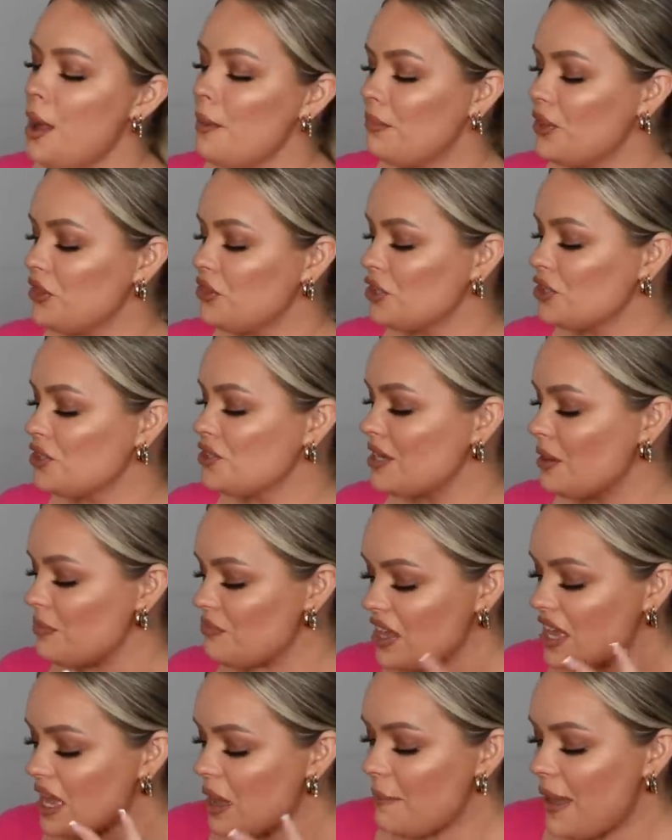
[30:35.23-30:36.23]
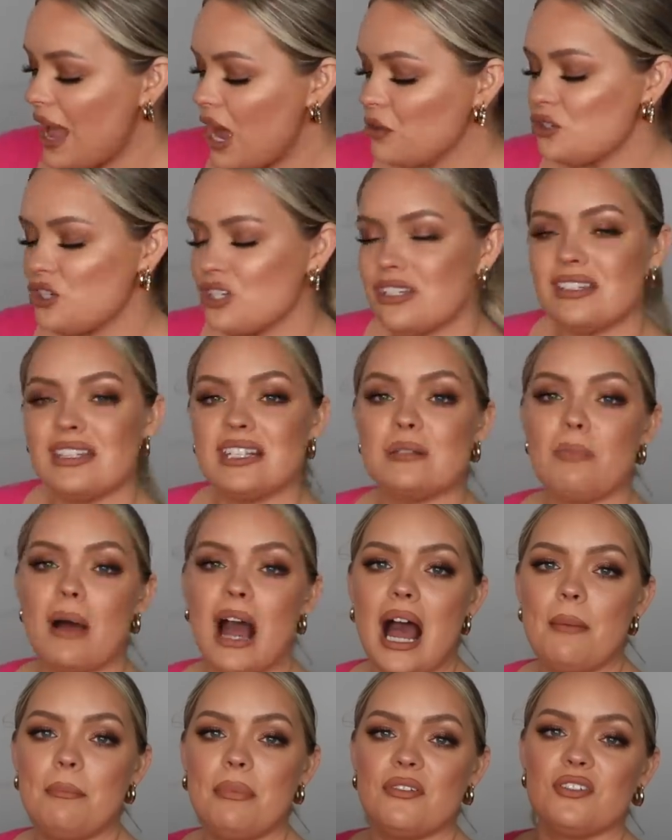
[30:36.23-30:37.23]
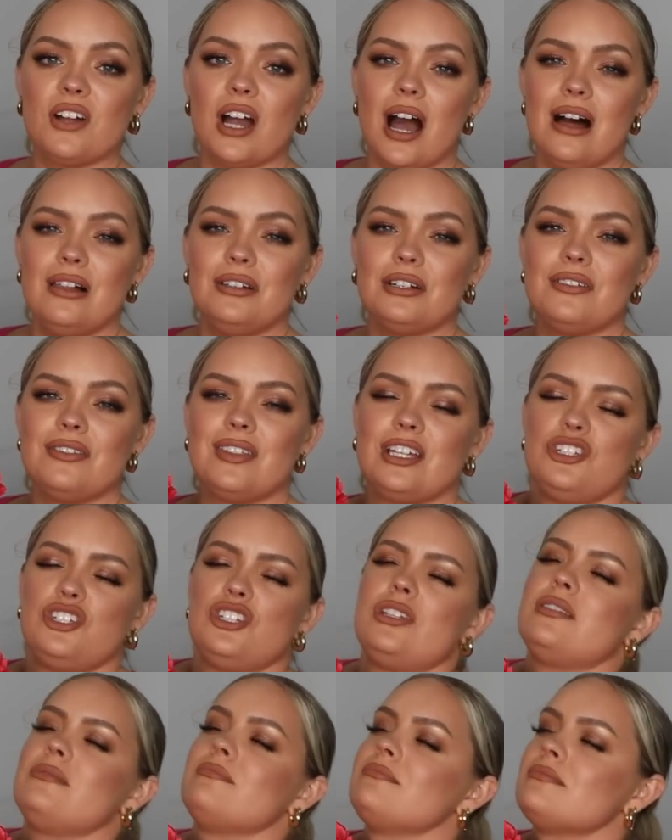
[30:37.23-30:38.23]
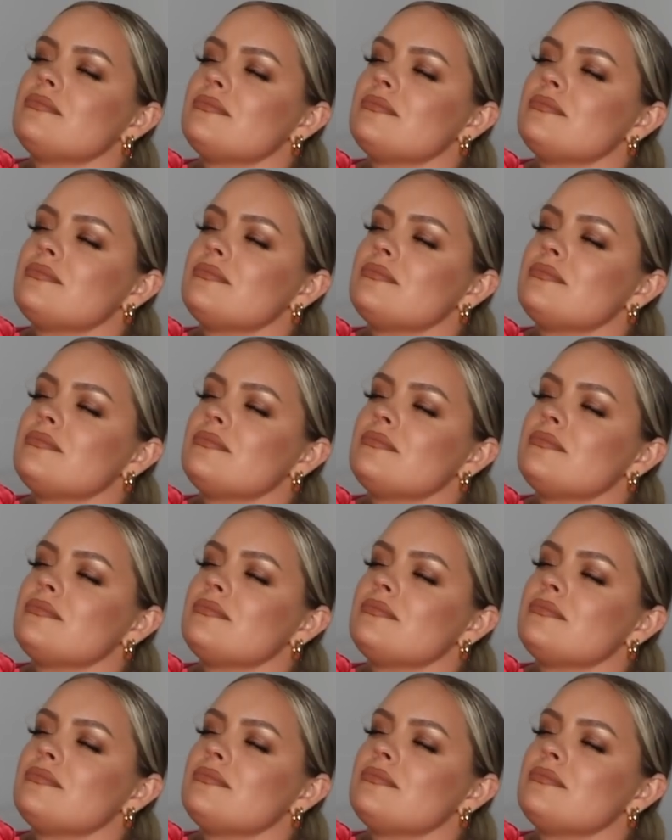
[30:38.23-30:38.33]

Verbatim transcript: But there's something about just this pop of color that just